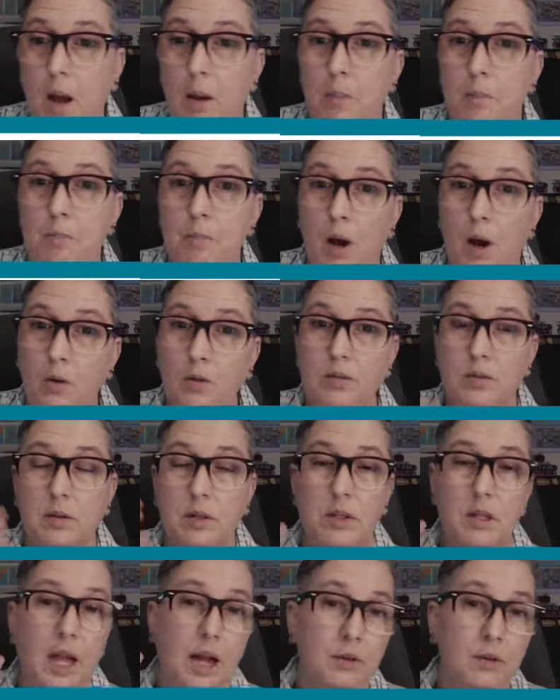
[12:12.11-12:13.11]
Moat
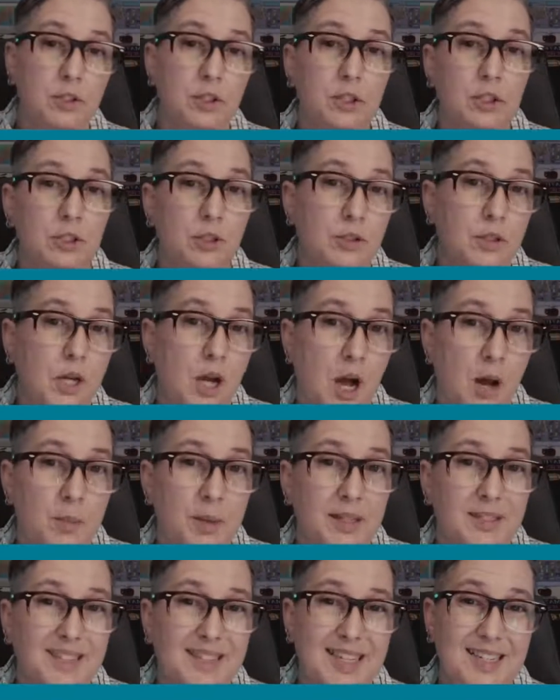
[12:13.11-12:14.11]
allows you to do
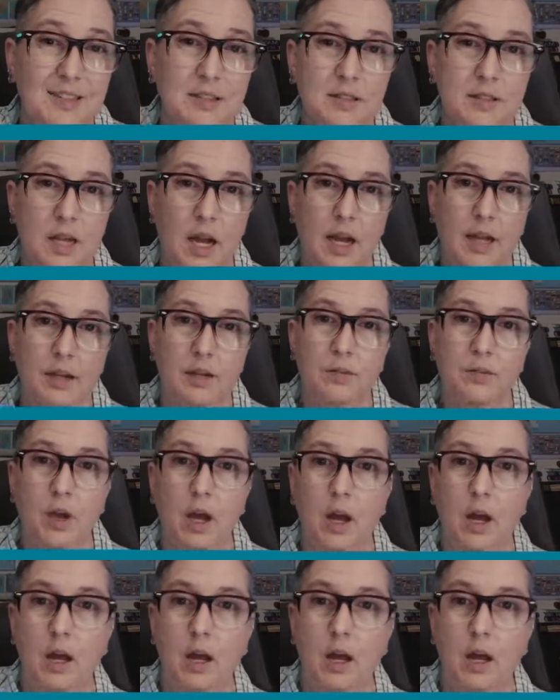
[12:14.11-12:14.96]
comments inside of